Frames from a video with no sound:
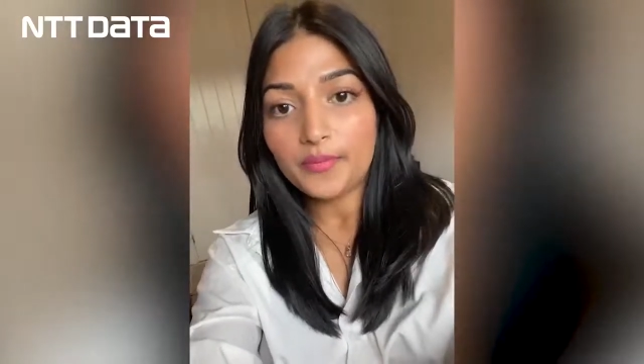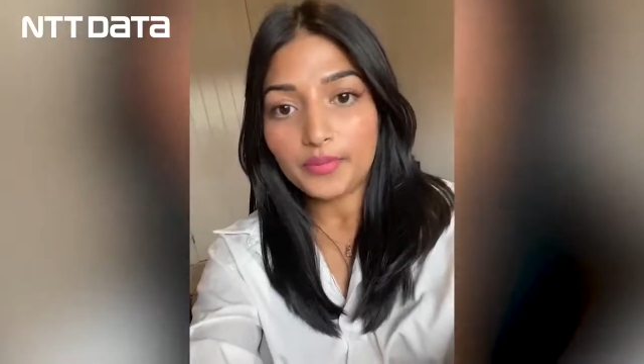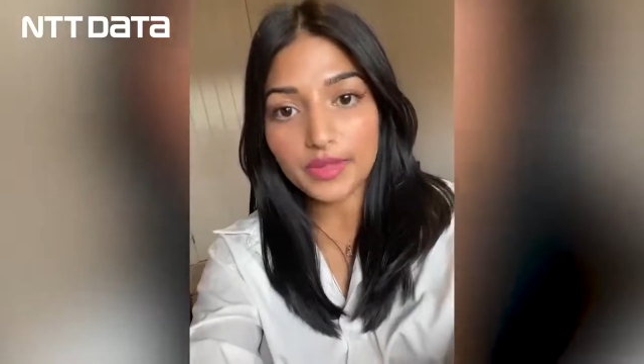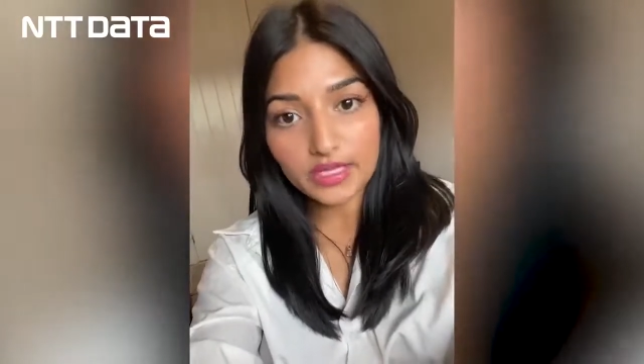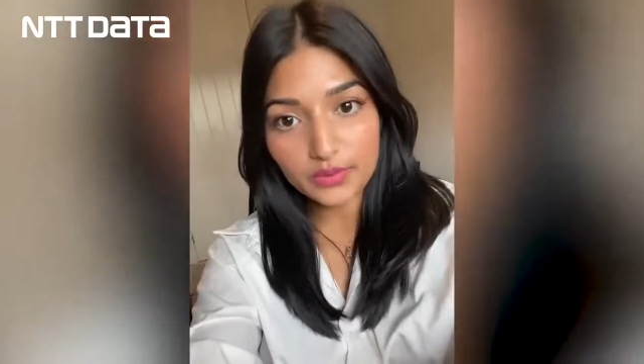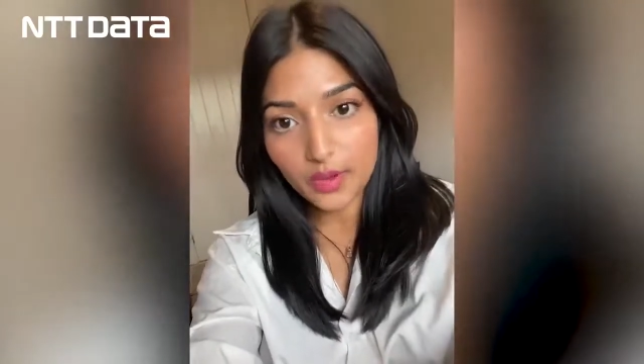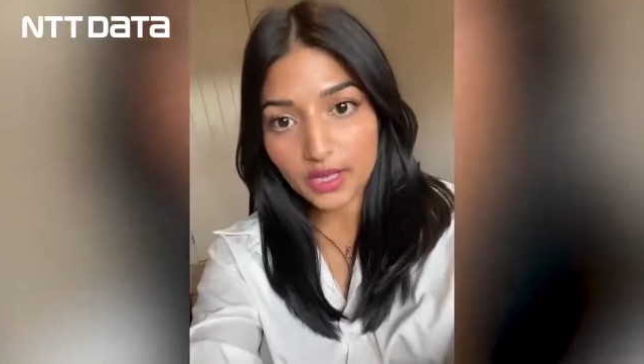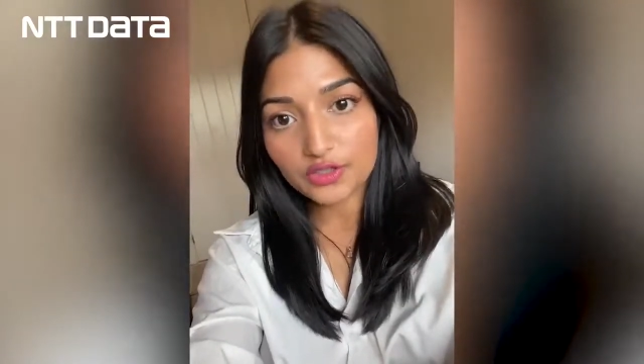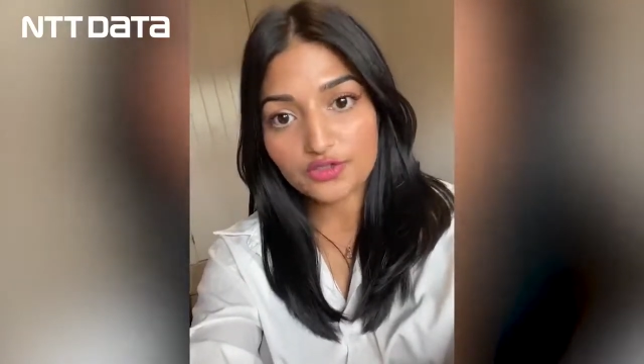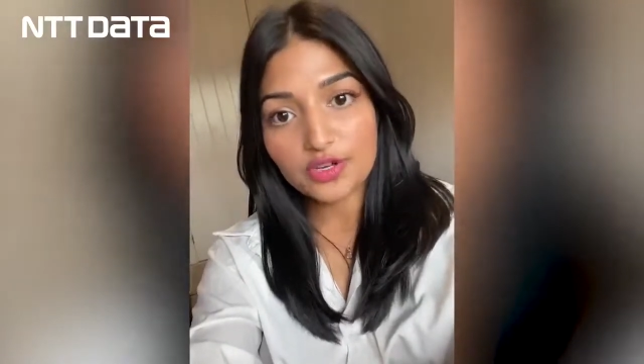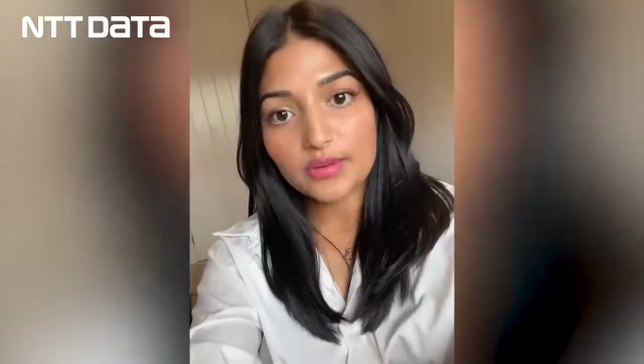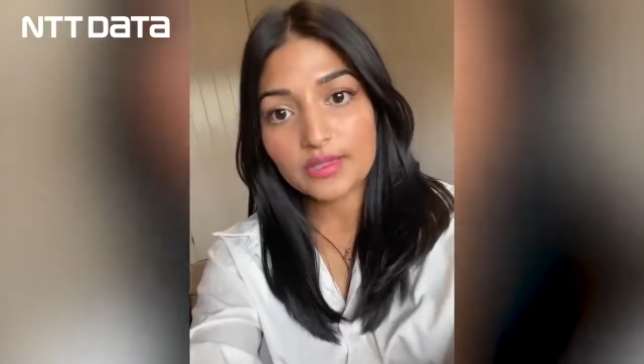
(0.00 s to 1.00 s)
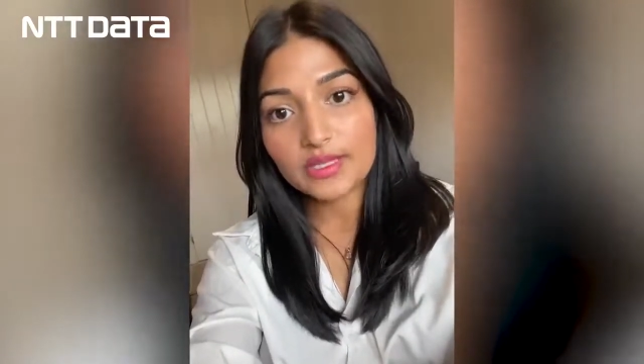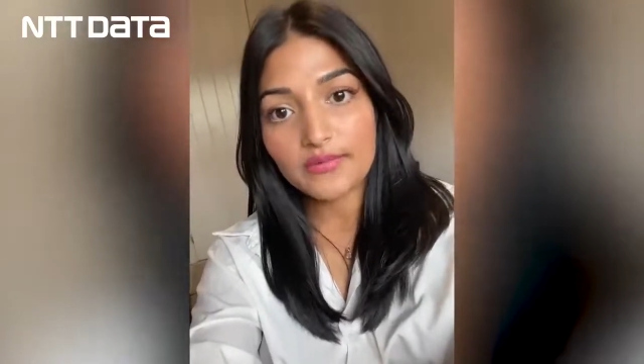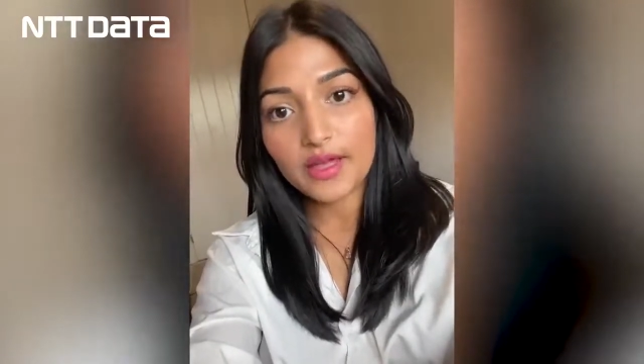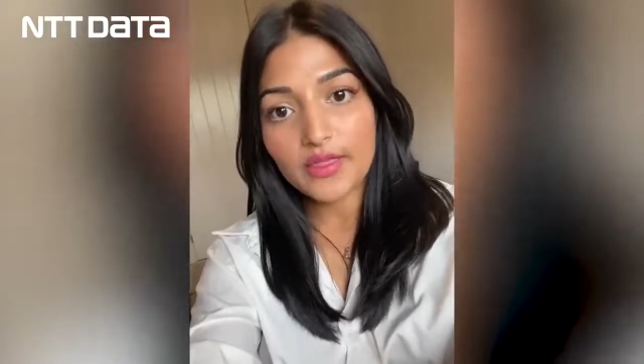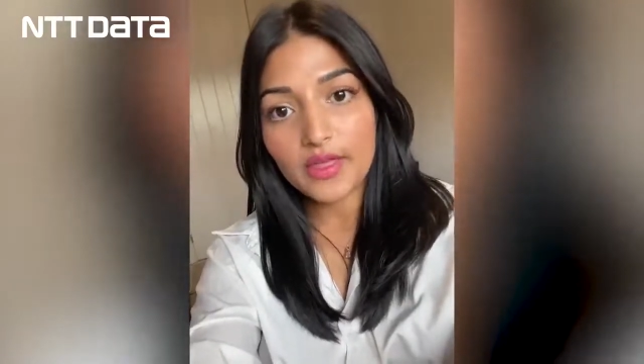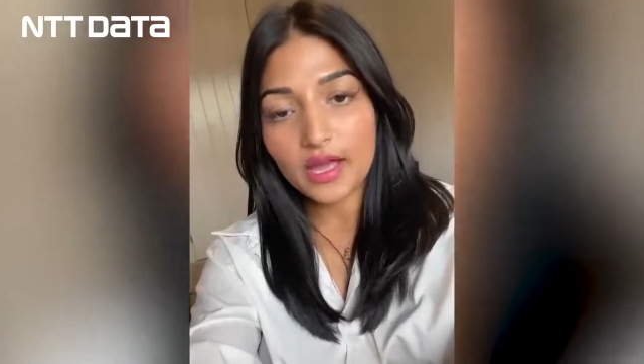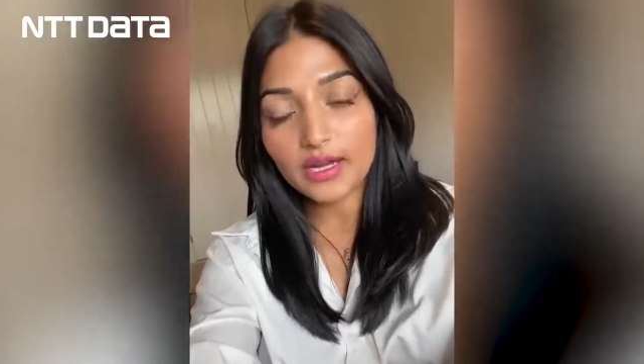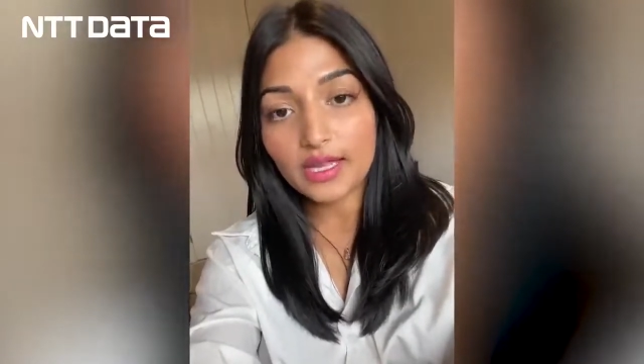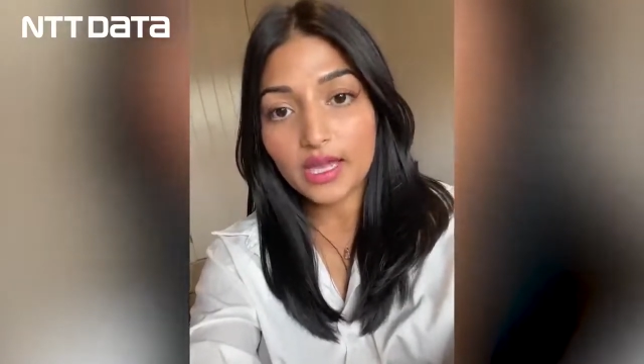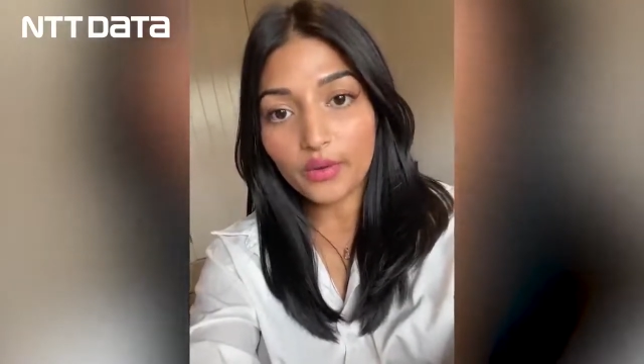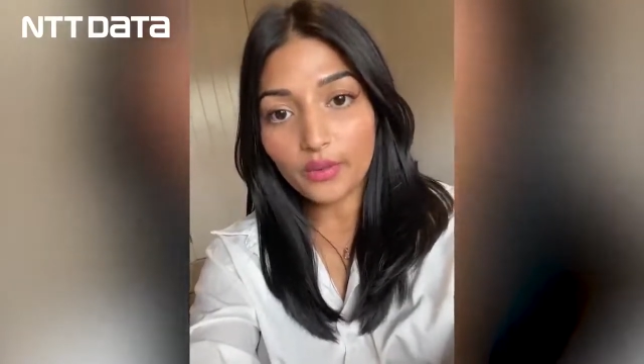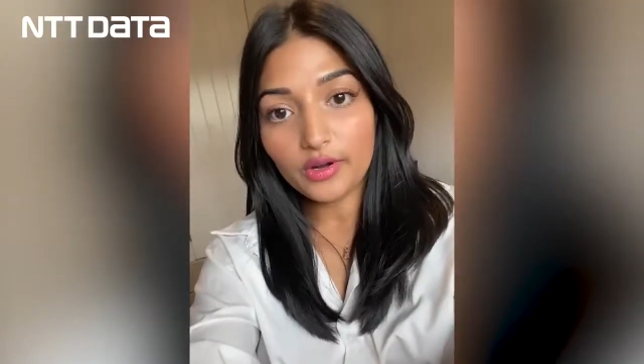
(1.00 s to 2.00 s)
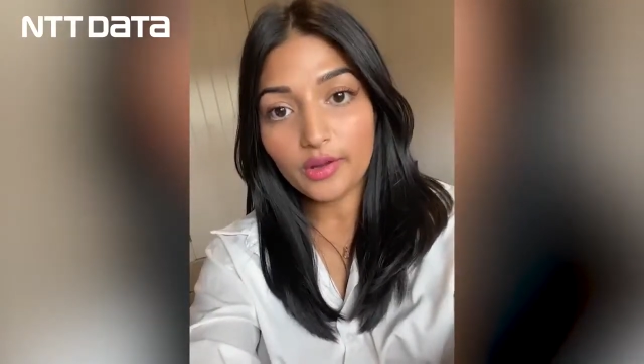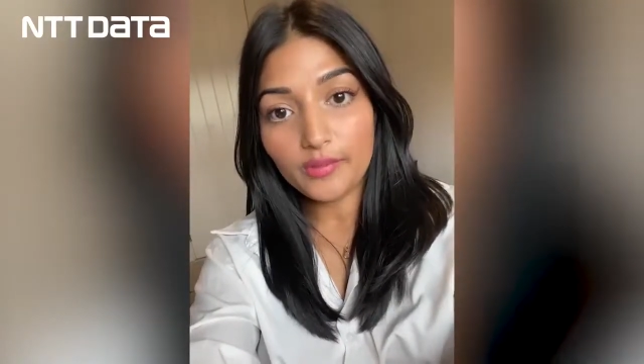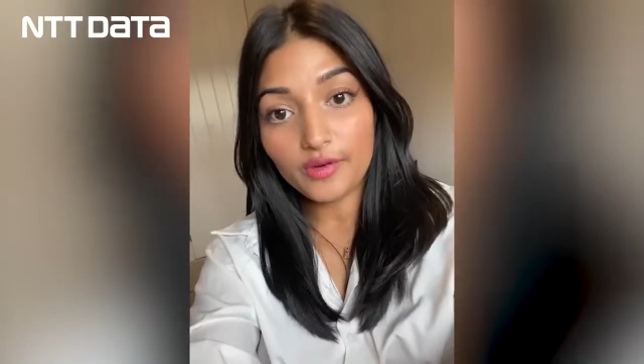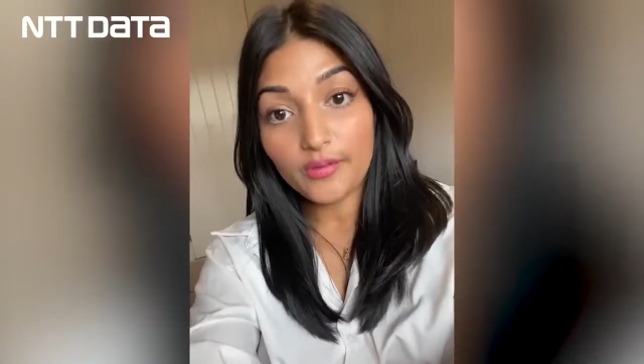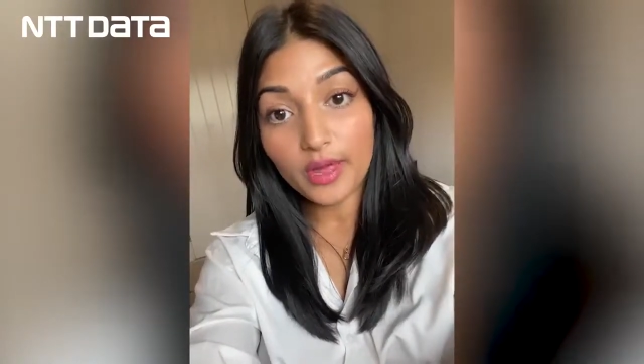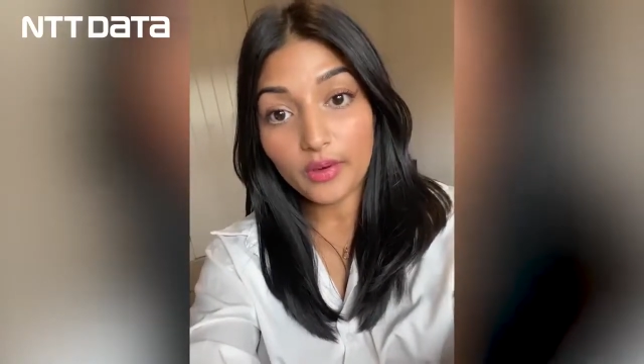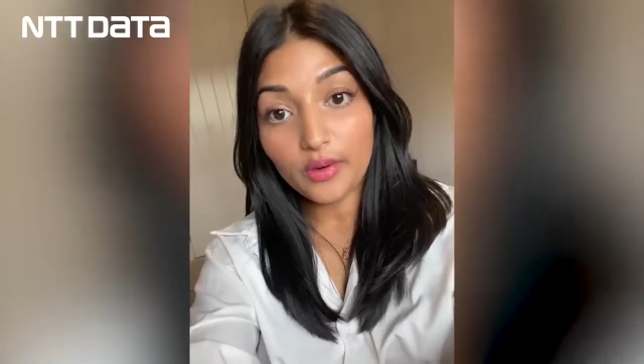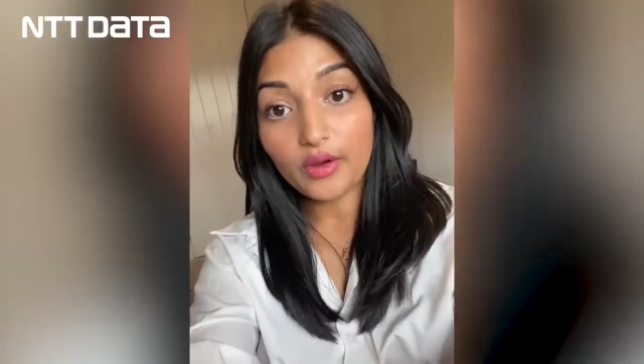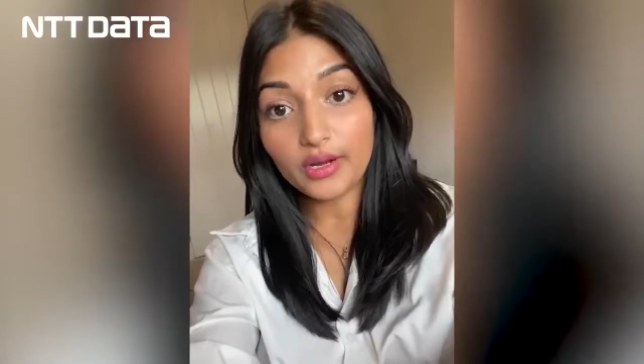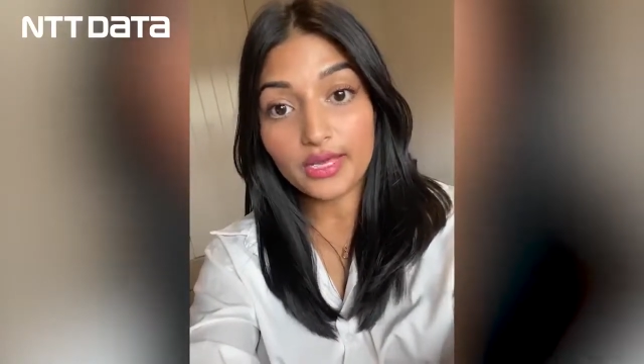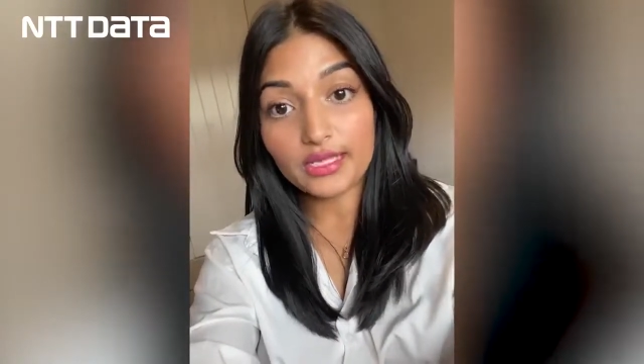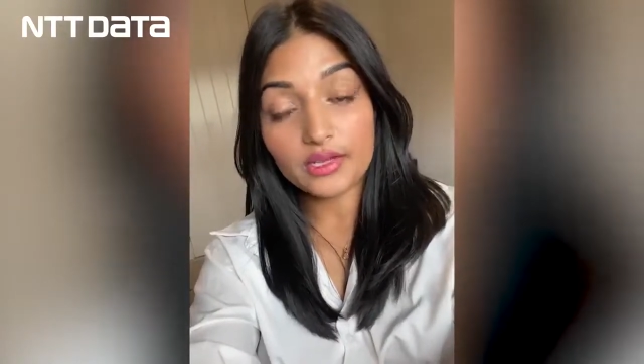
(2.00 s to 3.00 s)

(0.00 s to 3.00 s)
this work stream is the fact that an equal number of male colleagues